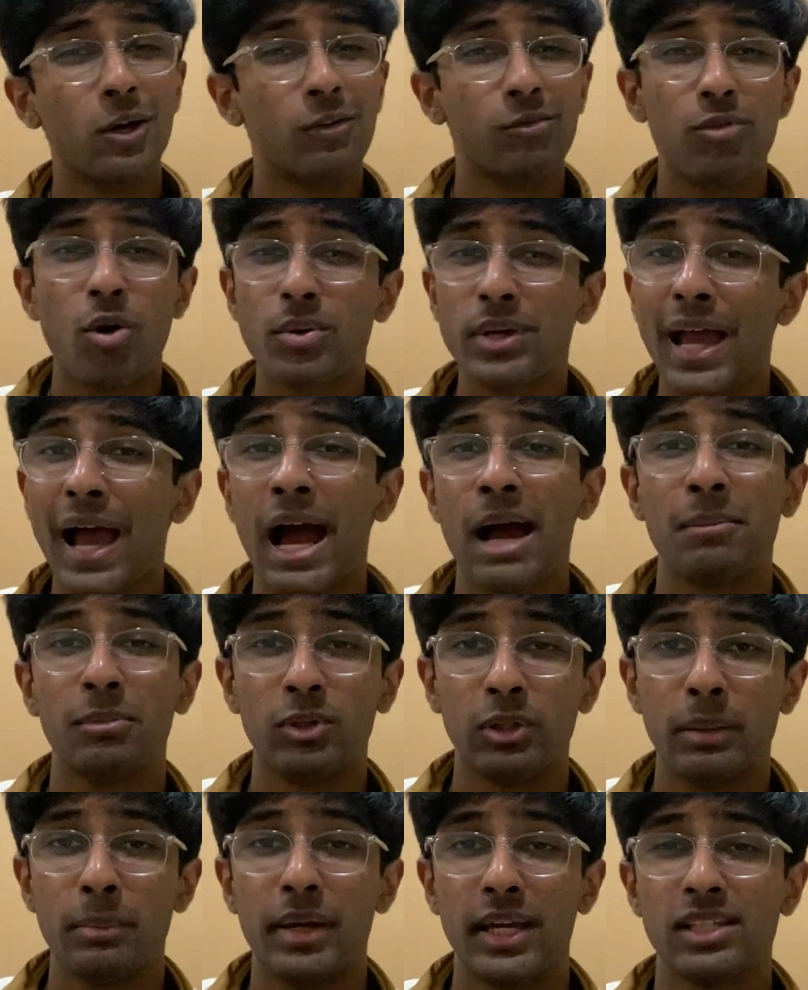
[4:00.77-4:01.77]

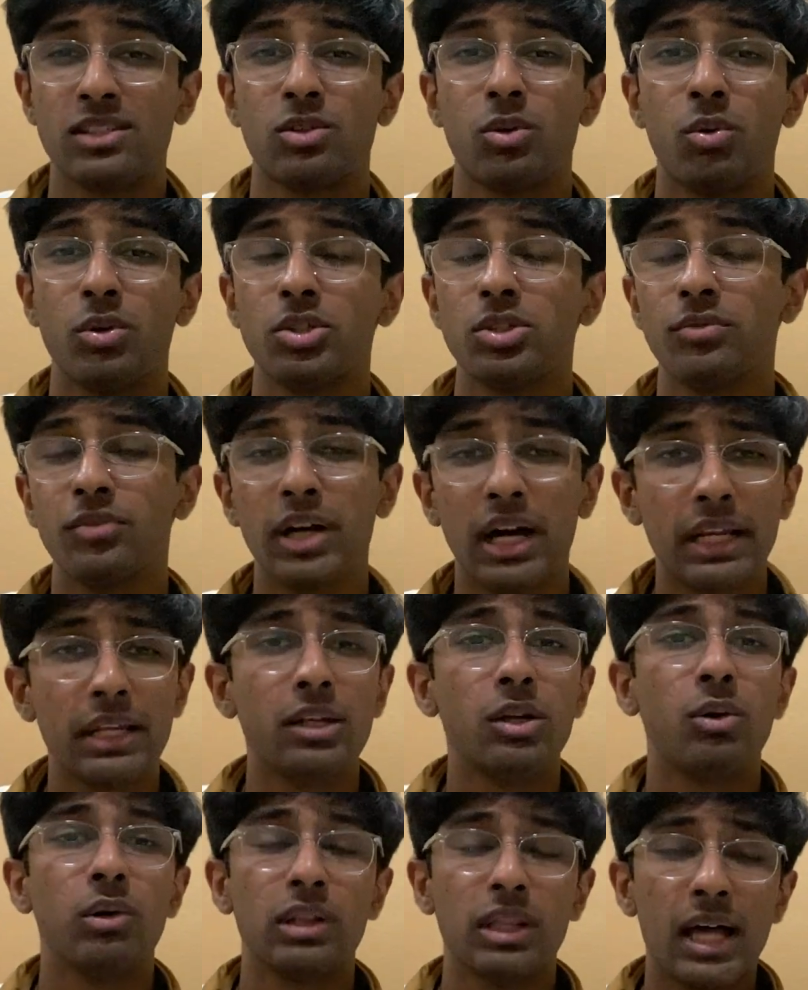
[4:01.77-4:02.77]
vocabulary-based course. You've got to
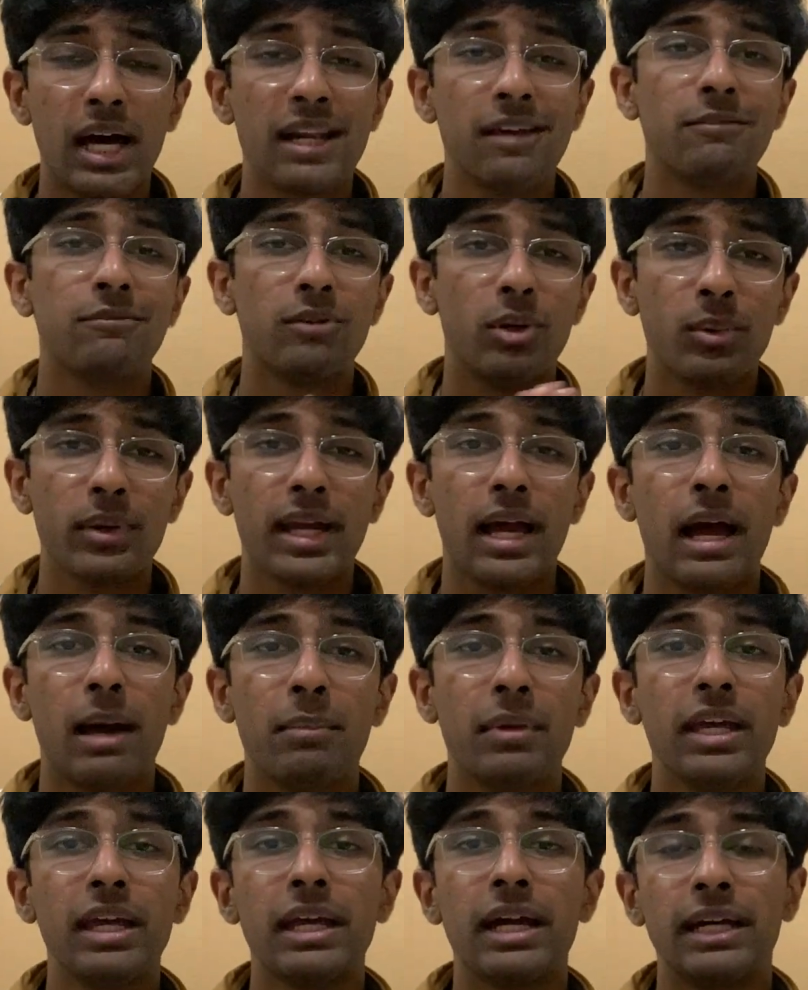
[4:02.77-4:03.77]
know a lot of
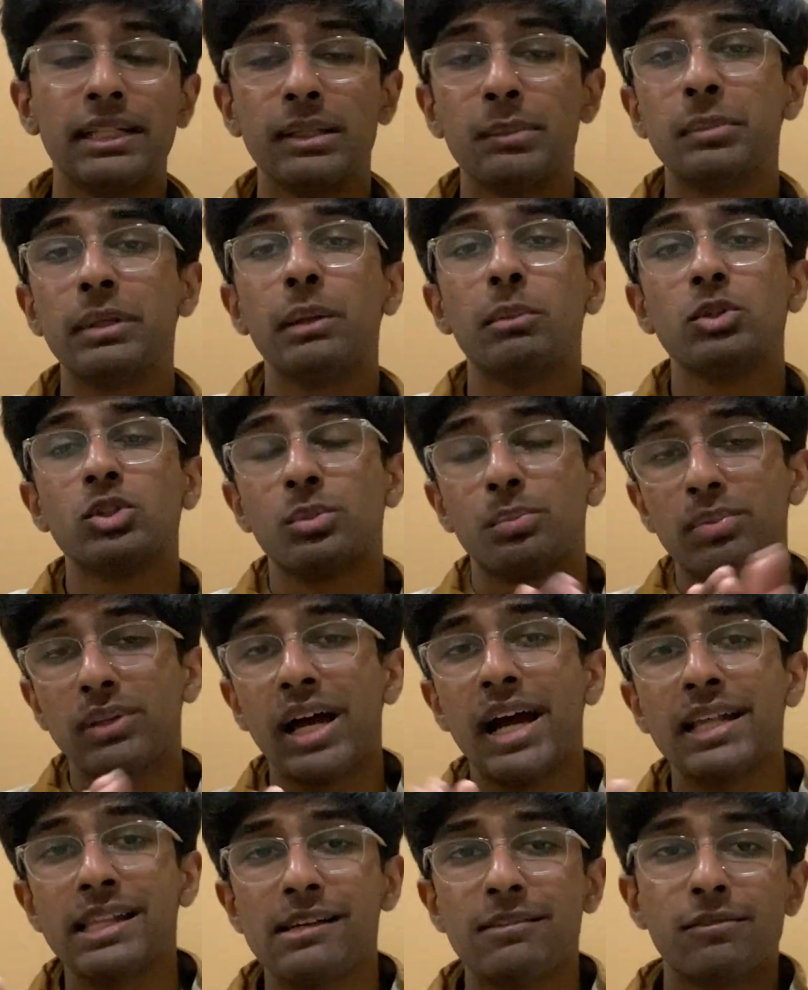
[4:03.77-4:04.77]
vocab and then be able to
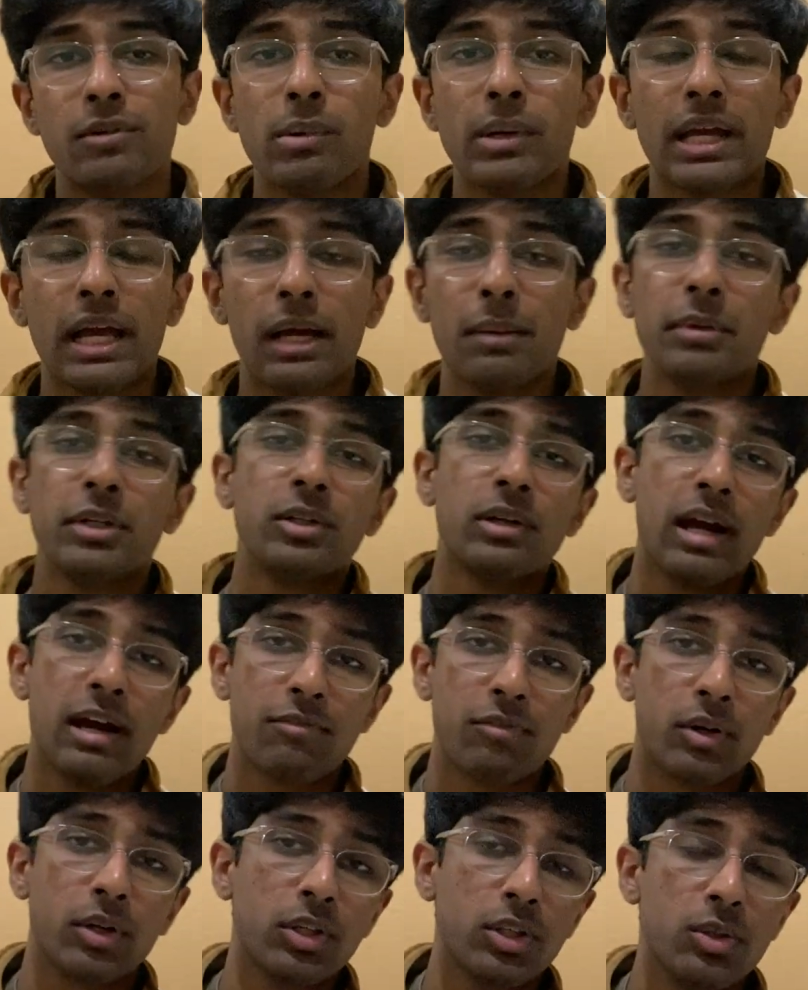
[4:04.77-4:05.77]
apply that vocab in your
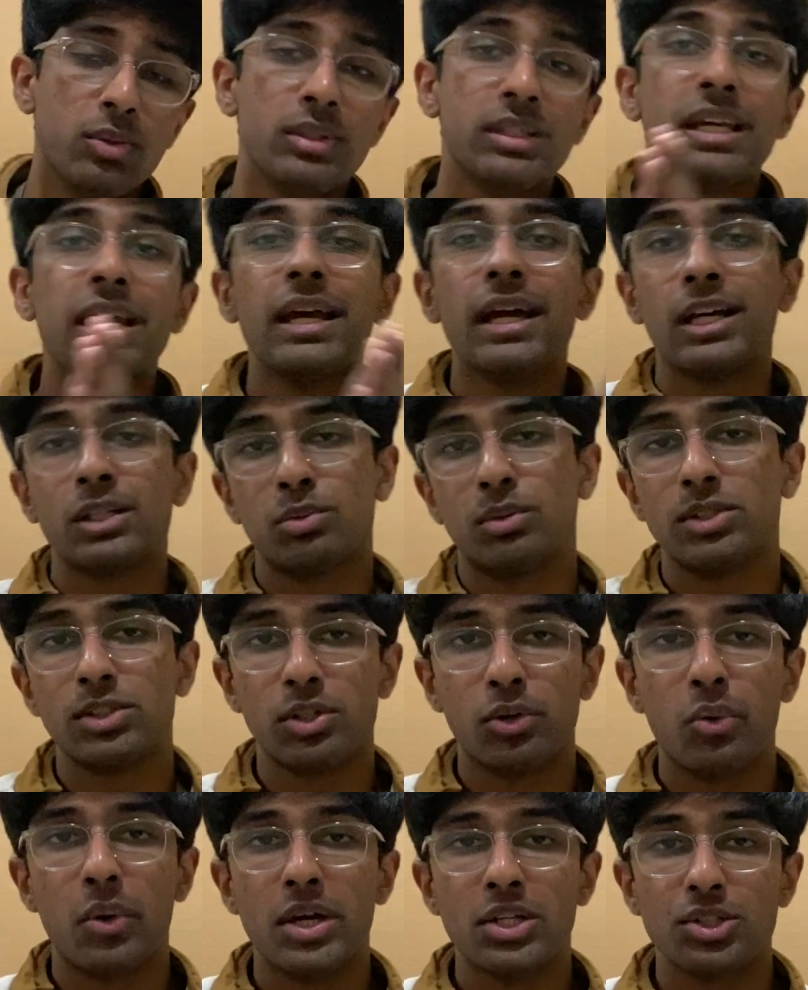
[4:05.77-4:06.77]
FRQs as well as
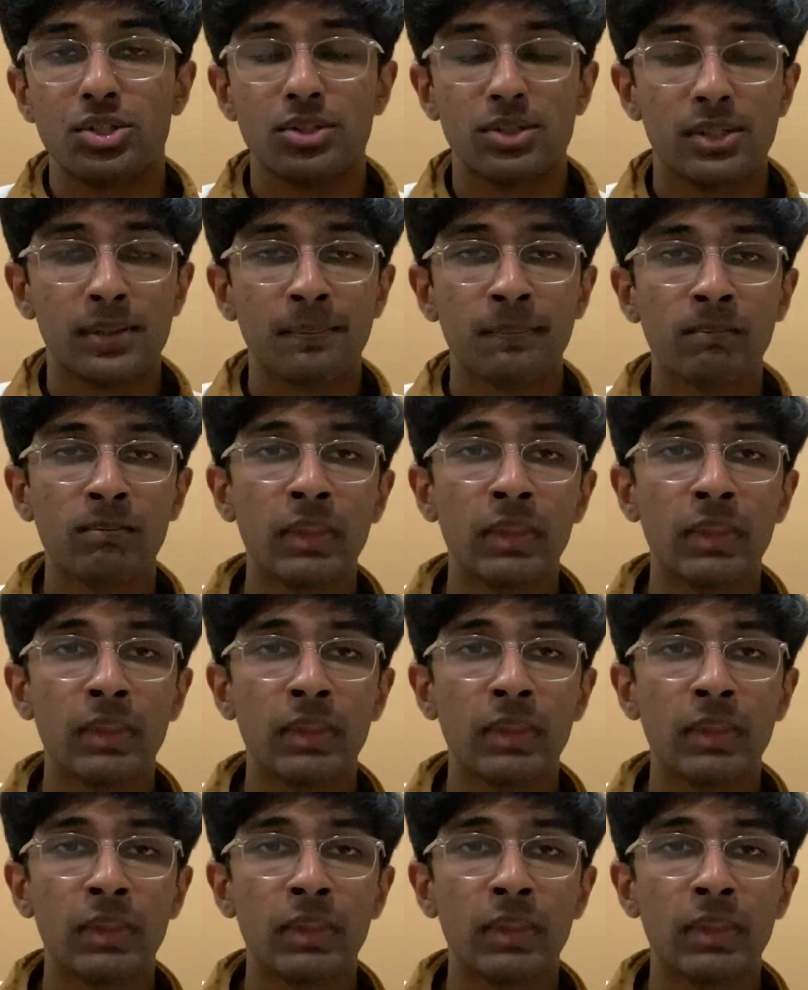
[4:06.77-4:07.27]
your questions.